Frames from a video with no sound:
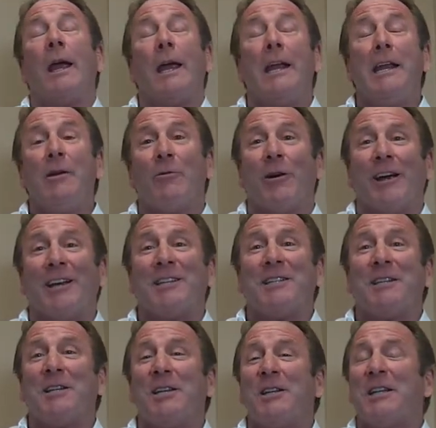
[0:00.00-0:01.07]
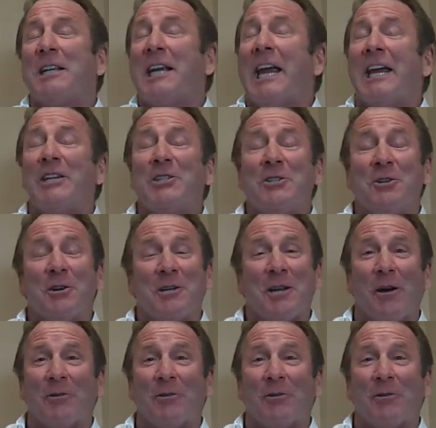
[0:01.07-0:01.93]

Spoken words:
Anyways, case turned